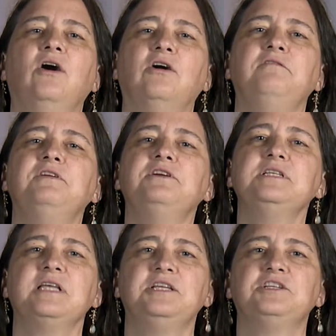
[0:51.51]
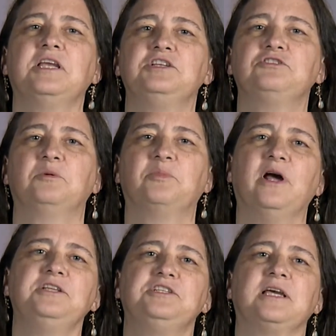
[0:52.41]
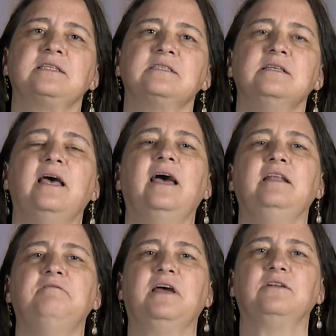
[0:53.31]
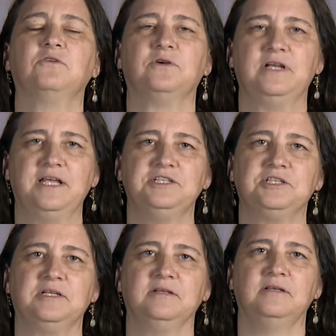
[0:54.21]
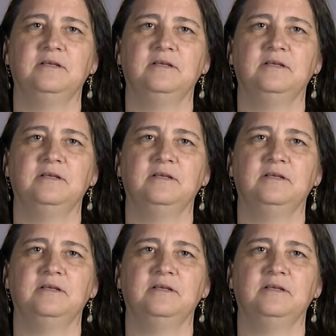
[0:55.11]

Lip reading: on various educational projects and event coordination.